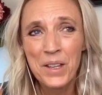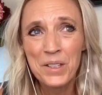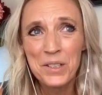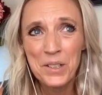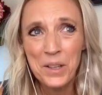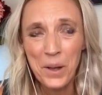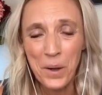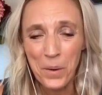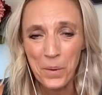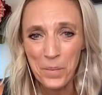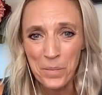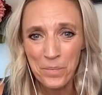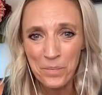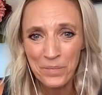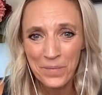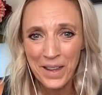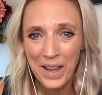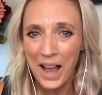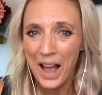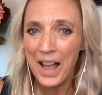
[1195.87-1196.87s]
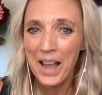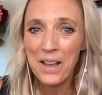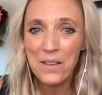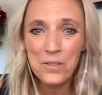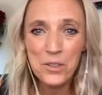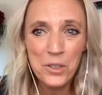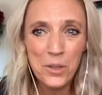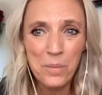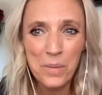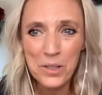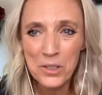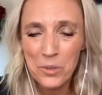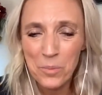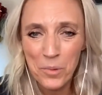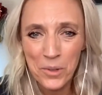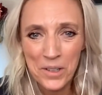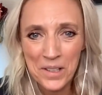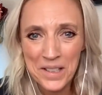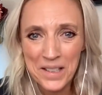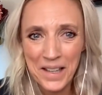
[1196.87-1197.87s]
So, I have so much
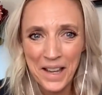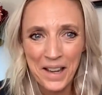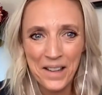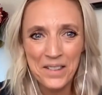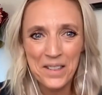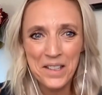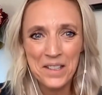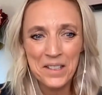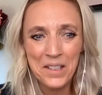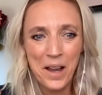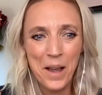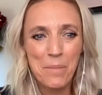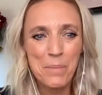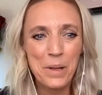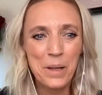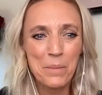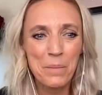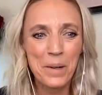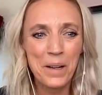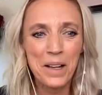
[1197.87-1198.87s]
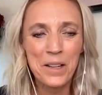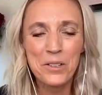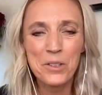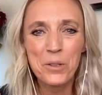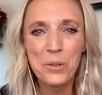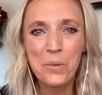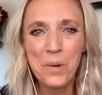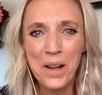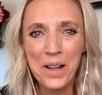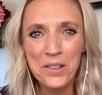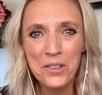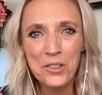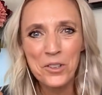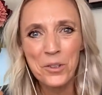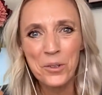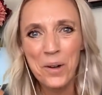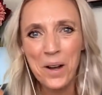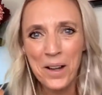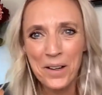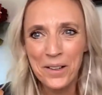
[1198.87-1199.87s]
more to say on this topic, but I do want
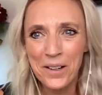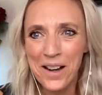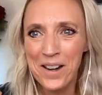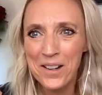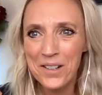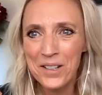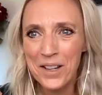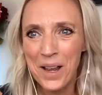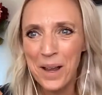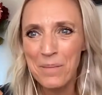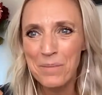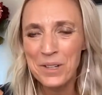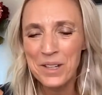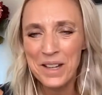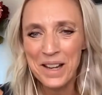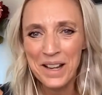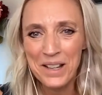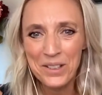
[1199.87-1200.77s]
to honor time today.